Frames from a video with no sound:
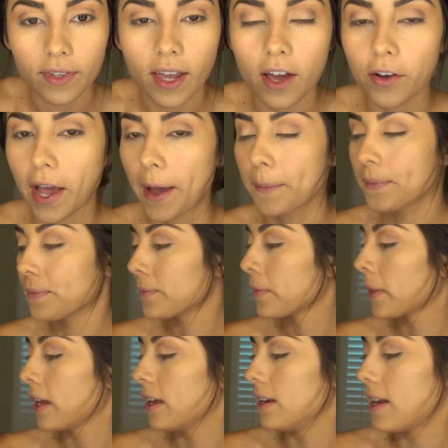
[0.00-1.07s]
Okay.
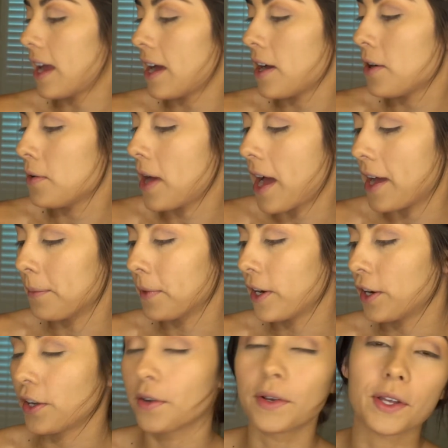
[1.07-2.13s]
Now I'm going
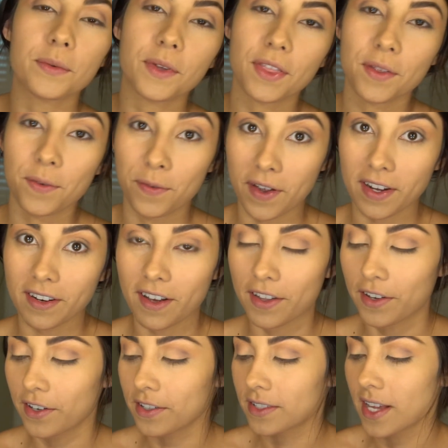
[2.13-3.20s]
to go in with the fun
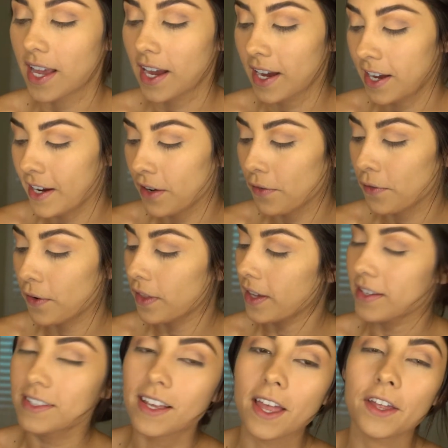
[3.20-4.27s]
colors. And for
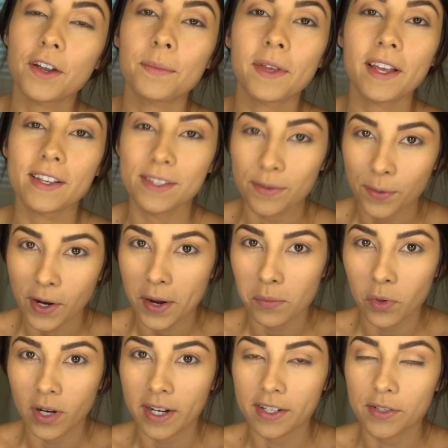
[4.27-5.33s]
this color, because of where I'm
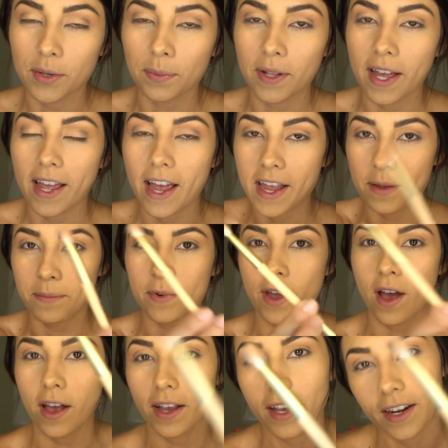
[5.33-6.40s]
wanting to apply, I am
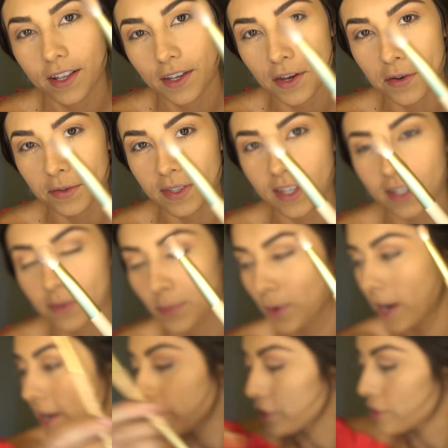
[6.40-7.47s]
not going to use this
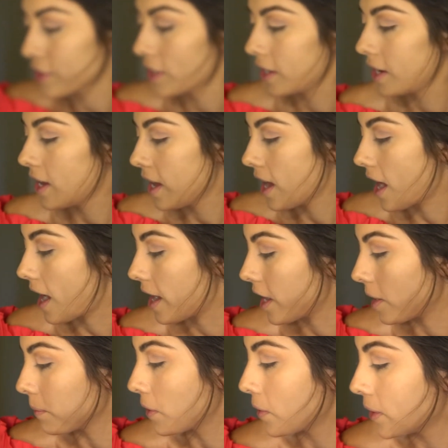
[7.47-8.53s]
brush. I
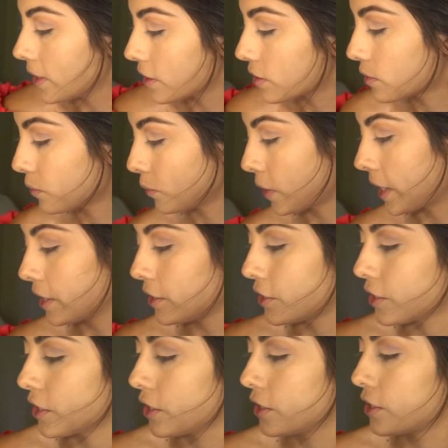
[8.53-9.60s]
am going to
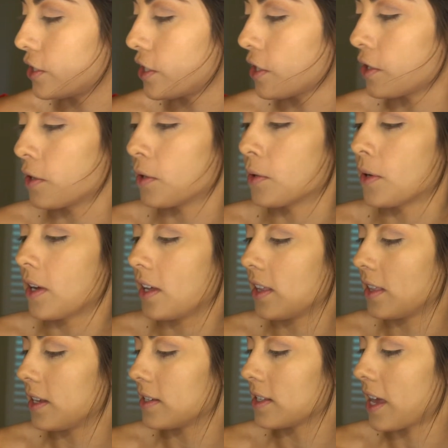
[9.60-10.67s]
switch to
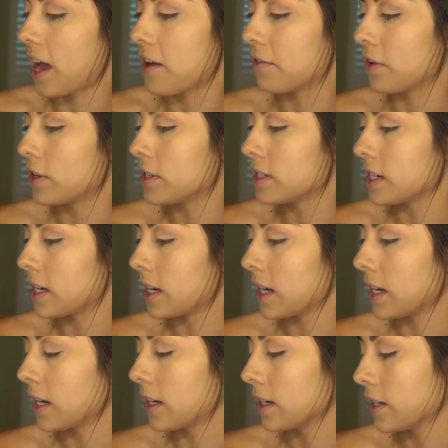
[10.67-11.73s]
this Kat Von
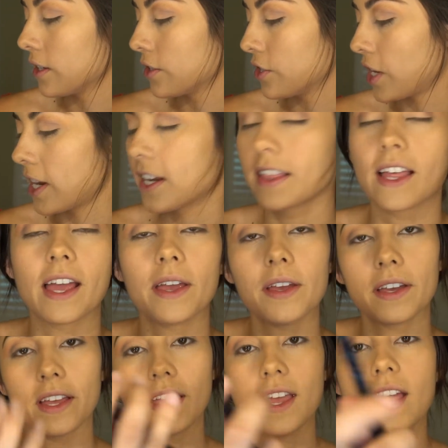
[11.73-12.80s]
D Shade and
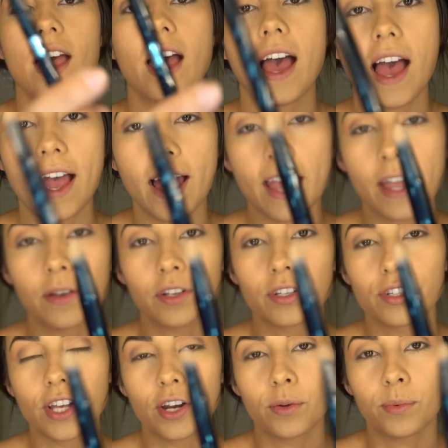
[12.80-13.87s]
Light
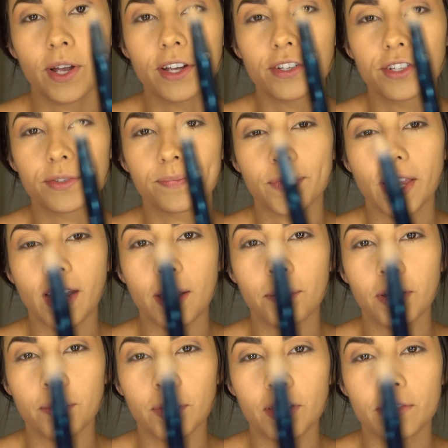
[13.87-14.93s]
eyeshadow brush. And I'm
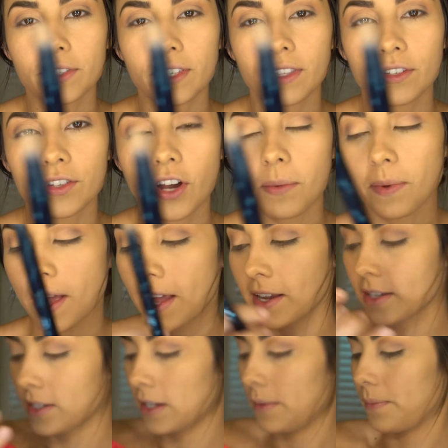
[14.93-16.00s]
going to be using the sharp
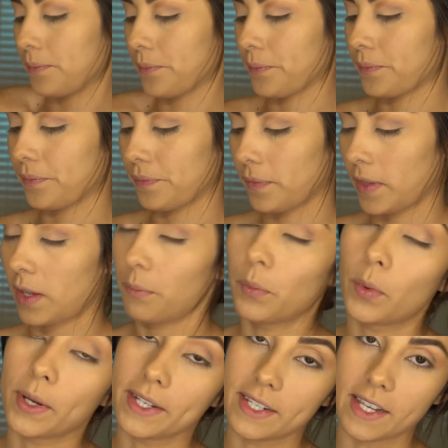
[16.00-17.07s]
end,
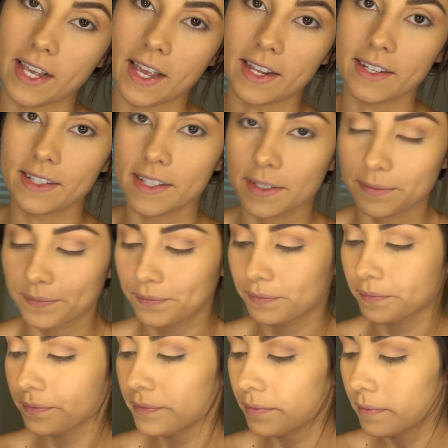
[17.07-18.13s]
pointy end.
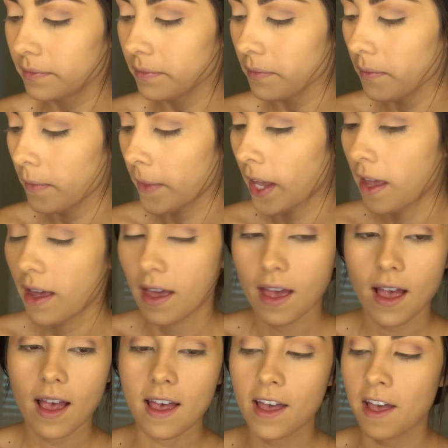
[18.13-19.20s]

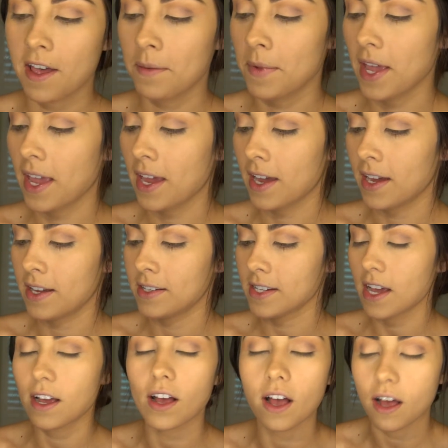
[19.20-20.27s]
And
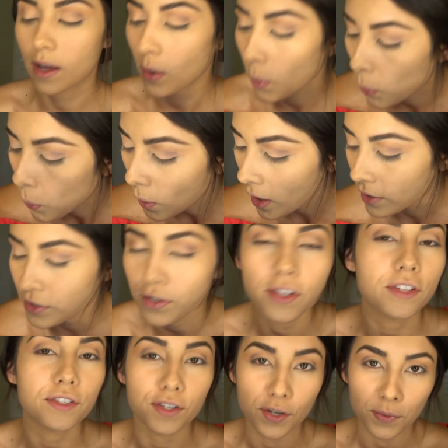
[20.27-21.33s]
I'll do
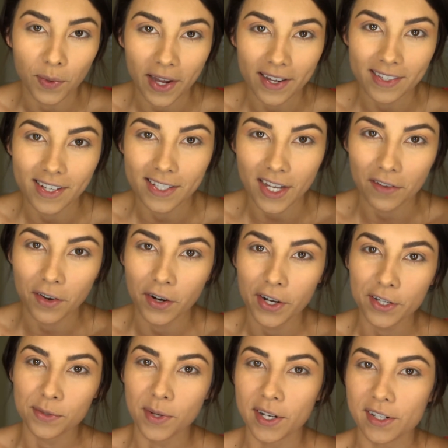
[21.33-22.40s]
this two ways because I've
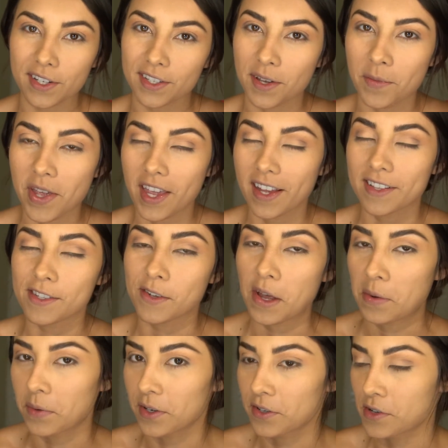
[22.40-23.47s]
already swatched this on my hand, so
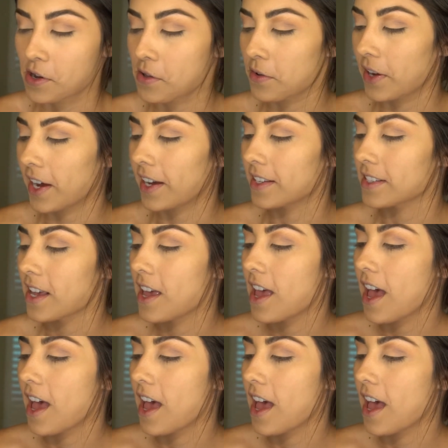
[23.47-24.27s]
I want to show you guys.